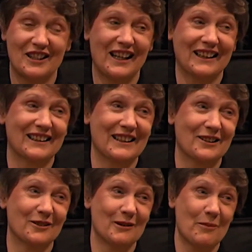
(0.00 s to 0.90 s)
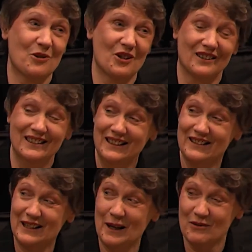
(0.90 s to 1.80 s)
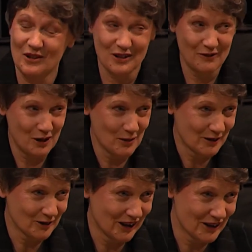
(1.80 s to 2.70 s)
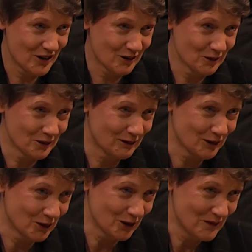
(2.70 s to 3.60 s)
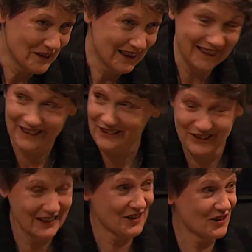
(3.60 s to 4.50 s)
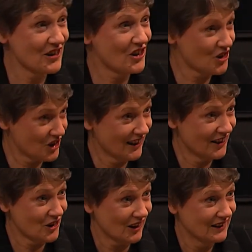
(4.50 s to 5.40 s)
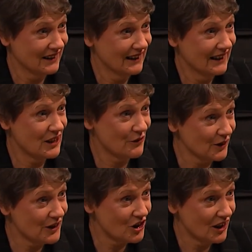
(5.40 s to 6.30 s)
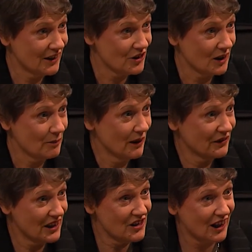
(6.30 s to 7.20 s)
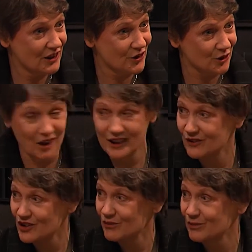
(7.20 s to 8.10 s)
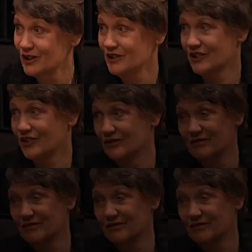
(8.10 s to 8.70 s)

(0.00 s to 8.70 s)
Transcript: tackling corruption, the absence of human rights, the rule of law, and other things. This is challenging. It's very challenging, but these are drivers of progress.